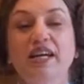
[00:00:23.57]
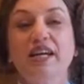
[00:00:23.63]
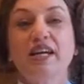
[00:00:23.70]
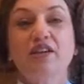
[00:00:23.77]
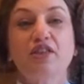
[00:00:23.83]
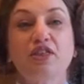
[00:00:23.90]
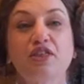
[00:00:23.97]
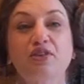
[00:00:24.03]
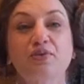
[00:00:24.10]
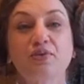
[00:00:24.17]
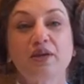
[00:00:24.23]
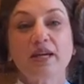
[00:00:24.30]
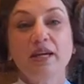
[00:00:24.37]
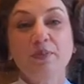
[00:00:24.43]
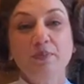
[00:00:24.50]
need
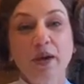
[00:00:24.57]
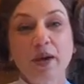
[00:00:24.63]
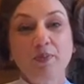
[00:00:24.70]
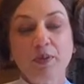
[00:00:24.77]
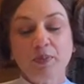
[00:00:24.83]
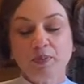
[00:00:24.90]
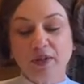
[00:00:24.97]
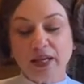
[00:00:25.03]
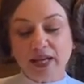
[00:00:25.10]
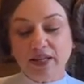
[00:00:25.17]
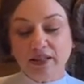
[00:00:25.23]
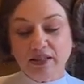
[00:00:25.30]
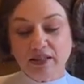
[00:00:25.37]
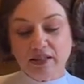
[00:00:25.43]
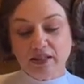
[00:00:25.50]
3 paper
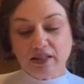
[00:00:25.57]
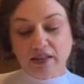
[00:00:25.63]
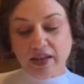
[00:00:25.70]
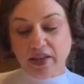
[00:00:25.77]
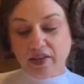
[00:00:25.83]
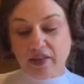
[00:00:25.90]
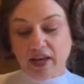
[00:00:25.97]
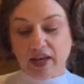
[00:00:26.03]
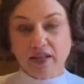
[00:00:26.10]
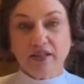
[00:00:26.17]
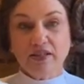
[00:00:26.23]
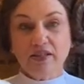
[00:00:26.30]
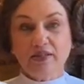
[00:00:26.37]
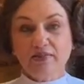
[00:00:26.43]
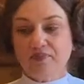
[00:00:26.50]
plates like
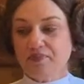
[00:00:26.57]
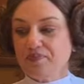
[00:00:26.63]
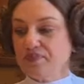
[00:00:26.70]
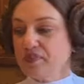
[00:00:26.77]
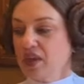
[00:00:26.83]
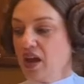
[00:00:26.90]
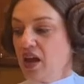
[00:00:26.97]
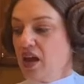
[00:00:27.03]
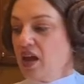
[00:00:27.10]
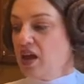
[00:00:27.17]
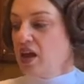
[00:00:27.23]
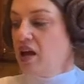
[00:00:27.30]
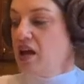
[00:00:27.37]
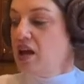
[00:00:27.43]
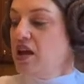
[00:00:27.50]
this.
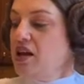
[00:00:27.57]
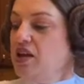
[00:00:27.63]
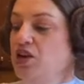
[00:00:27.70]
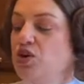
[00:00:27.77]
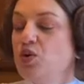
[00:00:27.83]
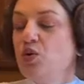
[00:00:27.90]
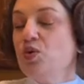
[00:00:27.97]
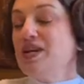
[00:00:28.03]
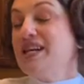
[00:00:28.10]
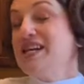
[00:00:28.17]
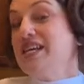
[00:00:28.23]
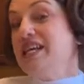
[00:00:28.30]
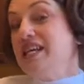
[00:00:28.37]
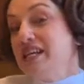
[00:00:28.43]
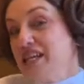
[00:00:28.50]
You don't
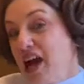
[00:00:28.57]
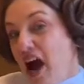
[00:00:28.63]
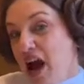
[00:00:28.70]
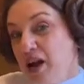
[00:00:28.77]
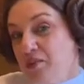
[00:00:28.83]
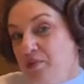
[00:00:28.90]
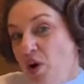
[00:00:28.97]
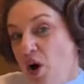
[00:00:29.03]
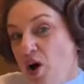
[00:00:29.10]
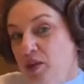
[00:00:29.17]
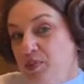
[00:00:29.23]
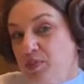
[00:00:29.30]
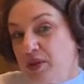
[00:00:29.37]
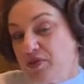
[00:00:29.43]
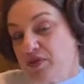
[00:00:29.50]
need cotton balls,
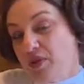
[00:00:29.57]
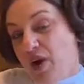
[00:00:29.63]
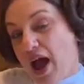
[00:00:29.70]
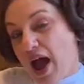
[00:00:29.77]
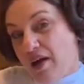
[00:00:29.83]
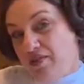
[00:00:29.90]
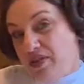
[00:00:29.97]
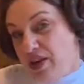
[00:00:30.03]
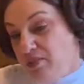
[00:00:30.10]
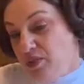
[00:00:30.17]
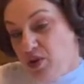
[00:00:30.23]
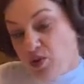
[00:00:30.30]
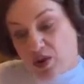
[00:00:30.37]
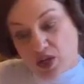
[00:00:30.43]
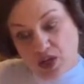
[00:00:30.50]
but if you have them,
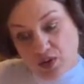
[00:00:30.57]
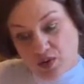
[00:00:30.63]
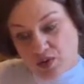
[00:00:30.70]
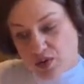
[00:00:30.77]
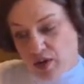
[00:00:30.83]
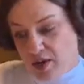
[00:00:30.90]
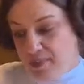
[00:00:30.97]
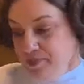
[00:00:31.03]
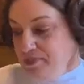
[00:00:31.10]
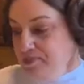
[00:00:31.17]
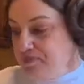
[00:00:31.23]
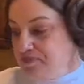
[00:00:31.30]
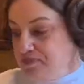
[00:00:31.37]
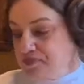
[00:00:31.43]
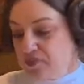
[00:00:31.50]
you can use them.
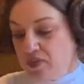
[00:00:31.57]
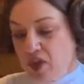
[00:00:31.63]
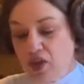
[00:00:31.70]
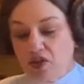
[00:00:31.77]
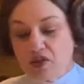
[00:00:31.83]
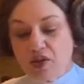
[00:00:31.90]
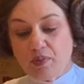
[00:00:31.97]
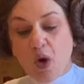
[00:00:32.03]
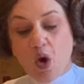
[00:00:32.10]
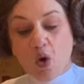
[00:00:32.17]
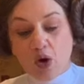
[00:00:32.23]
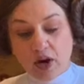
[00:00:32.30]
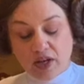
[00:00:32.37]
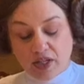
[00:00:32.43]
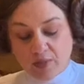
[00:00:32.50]
Some
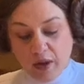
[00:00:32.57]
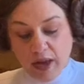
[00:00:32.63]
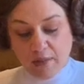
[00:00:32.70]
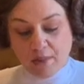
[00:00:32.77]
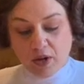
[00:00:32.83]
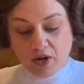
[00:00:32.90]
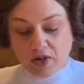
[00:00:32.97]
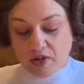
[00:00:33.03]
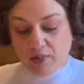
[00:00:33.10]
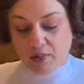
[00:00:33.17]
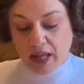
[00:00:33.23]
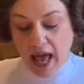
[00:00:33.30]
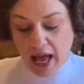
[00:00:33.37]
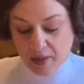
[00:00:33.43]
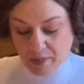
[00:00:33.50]
orange paper, some
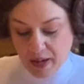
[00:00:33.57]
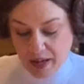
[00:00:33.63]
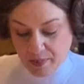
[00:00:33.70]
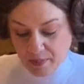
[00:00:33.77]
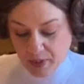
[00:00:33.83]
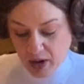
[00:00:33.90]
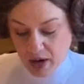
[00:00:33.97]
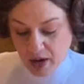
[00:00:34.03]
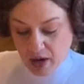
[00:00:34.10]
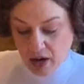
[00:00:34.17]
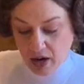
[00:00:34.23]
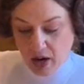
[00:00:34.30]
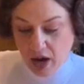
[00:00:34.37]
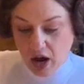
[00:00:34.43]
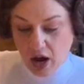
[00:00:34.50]
black paper,
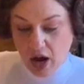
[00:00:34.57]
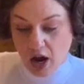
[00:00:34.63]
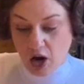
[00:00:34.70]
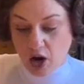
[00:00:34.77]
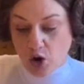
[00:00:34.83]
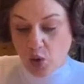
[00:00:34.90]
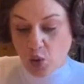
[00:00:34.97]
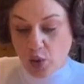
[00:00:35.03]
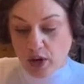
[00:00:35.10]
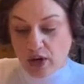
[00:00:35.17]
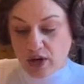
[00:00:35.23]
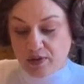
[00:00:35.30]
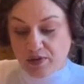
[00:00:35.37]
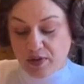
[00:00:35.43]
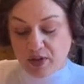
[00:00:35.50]
a
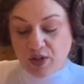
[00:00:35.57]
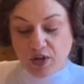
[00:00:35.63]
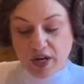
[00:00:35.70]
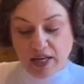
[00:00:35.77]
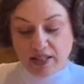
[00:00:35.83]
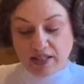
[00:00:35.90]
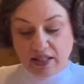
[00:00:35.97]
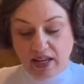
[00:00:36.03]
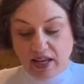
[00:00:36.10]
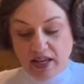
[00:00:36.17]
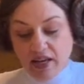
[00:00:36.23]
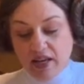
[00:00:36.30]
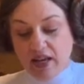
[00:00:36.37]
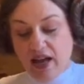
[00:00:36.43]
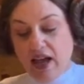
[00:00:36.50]
quarter for
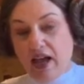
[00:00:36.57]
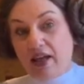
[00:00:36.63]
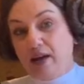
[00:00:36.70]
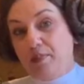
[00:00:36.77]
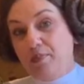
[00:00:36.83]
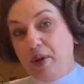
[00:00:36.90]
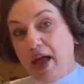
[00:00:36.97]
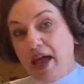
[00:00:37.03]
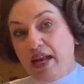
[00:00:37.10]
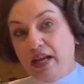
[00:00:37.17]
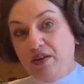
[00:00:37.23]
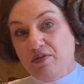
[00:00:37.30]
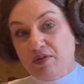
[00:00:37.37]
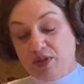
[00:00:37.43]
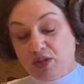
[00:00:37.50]
tracing, and a penny
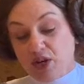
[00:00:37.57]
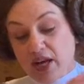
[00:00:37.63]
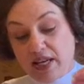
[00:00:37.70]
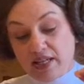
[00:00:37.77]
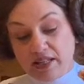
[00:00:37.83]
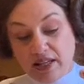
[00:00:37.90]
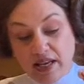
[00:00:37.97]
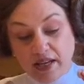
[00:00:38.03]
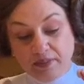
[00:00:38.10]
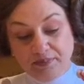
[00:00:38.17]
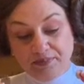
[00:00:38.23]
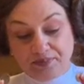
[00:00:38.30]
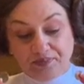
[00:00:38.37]
for tracing,